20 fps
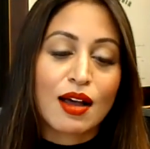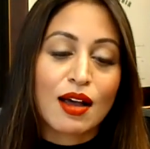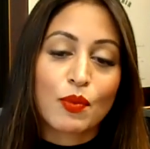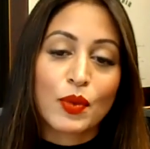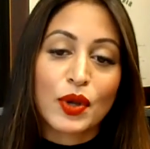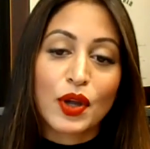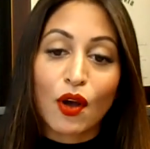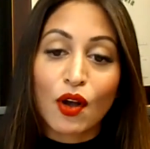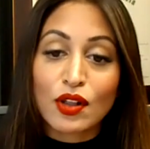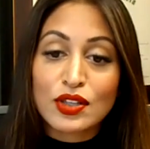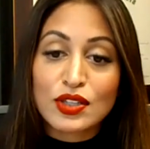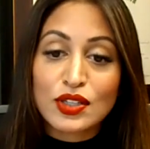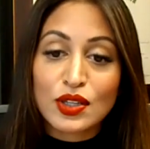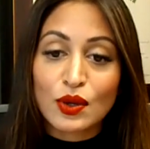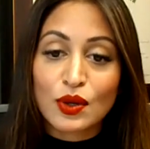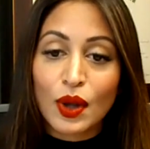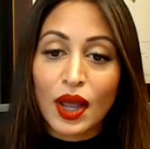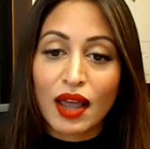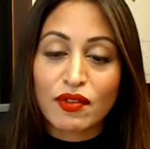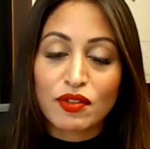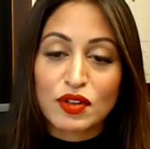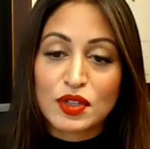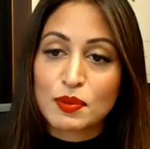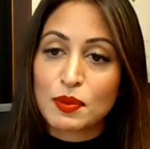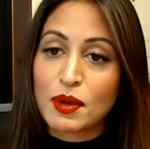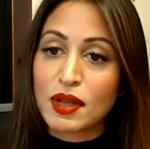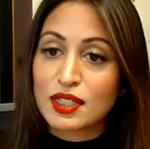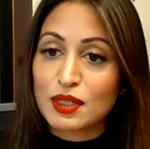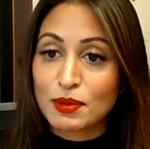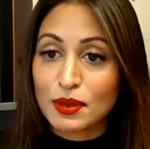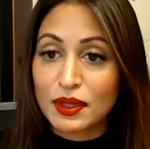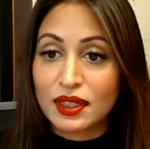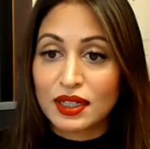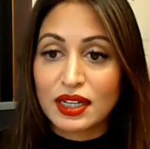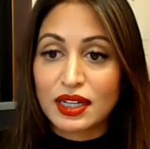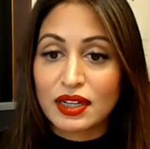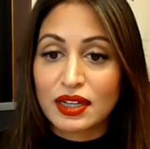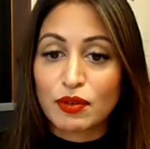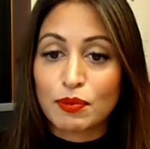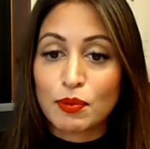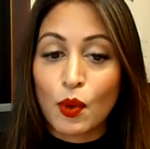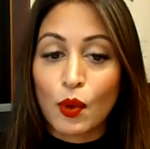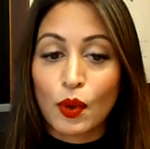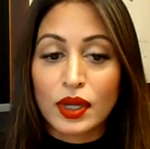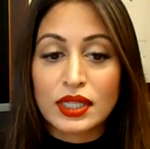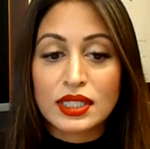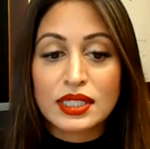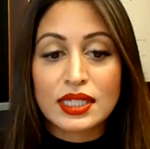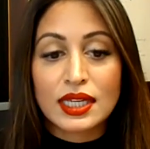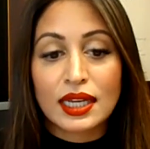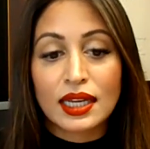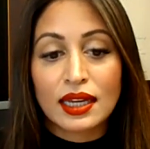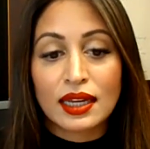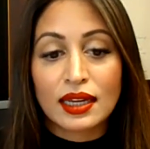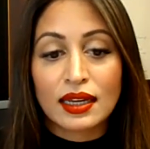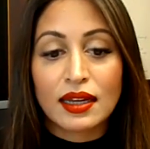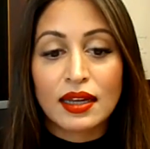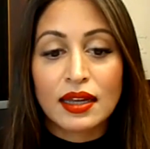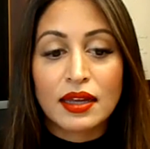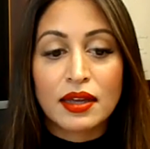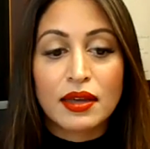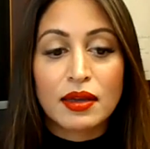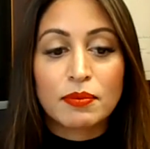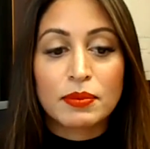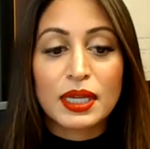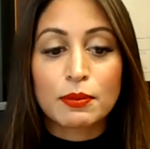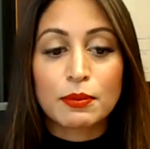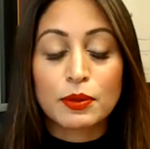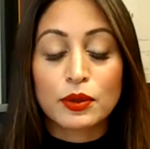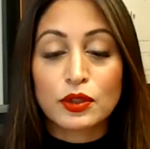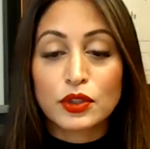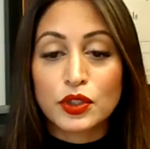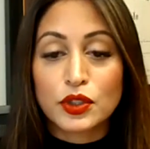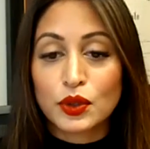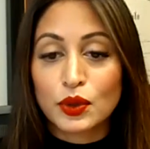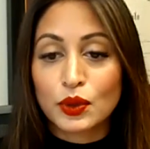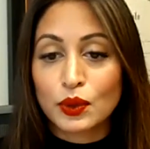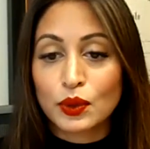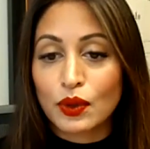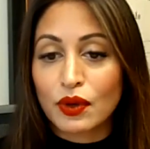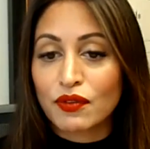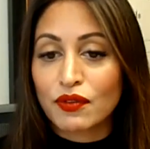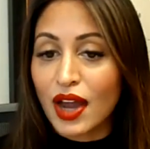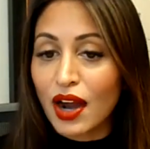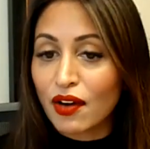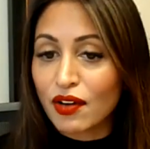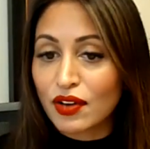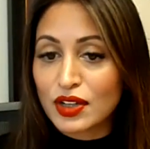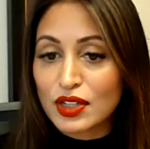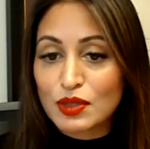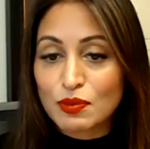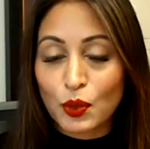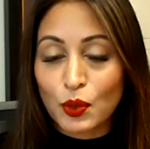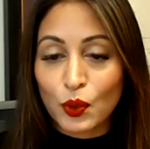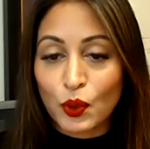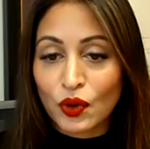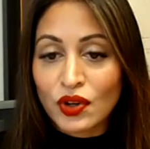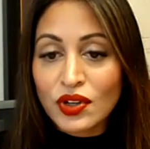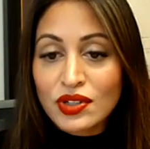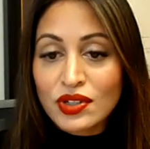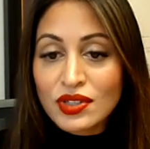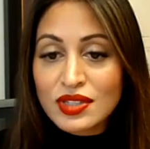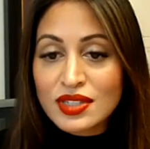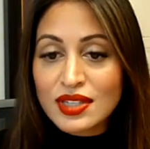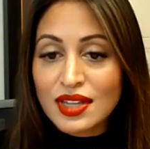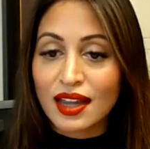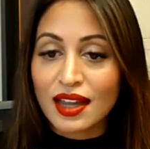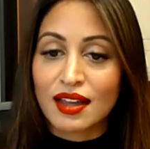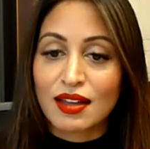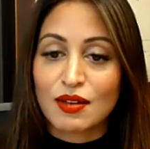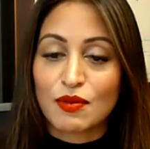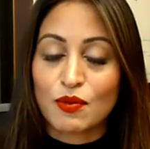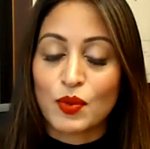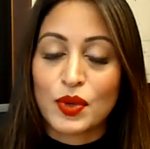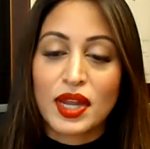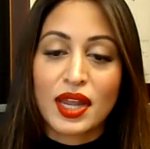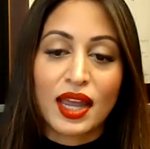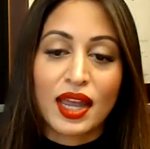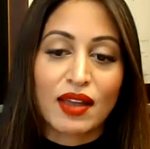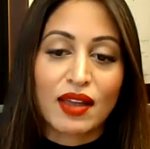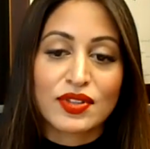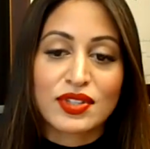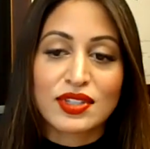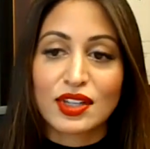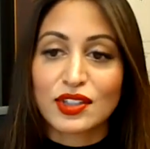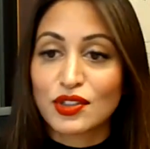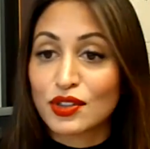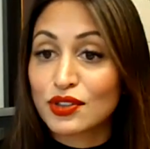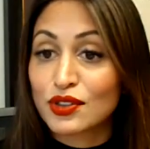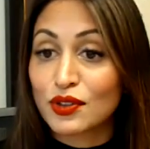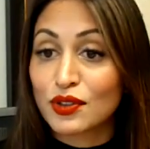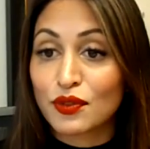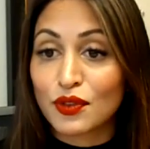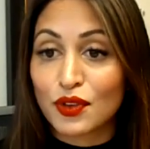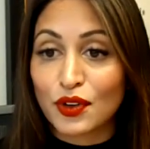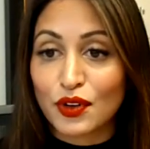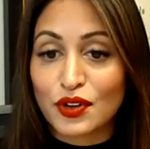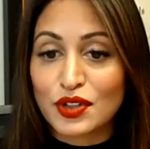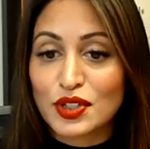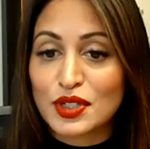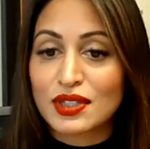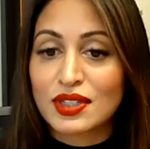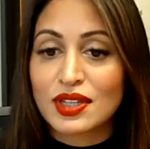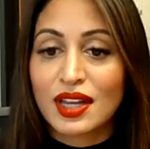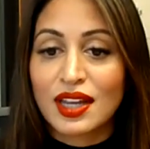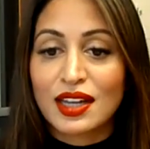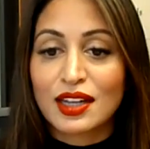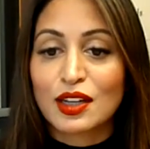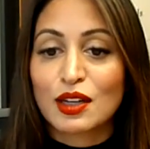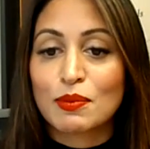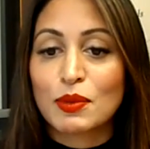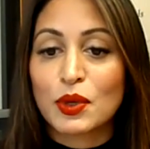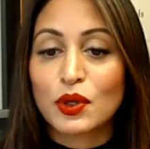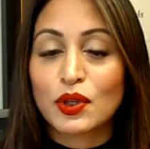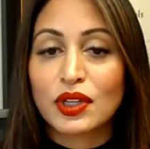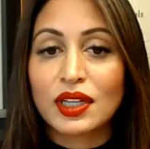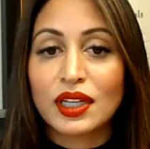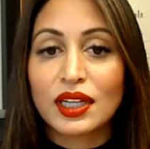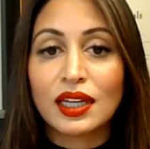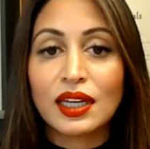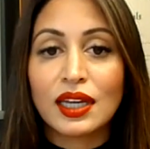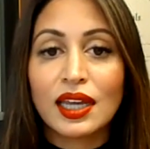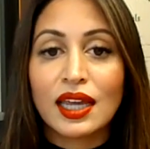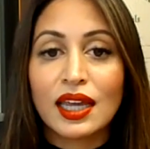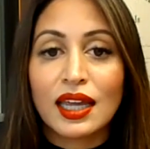We also have the responsibility of appointing people to various boards. We have such a diverse community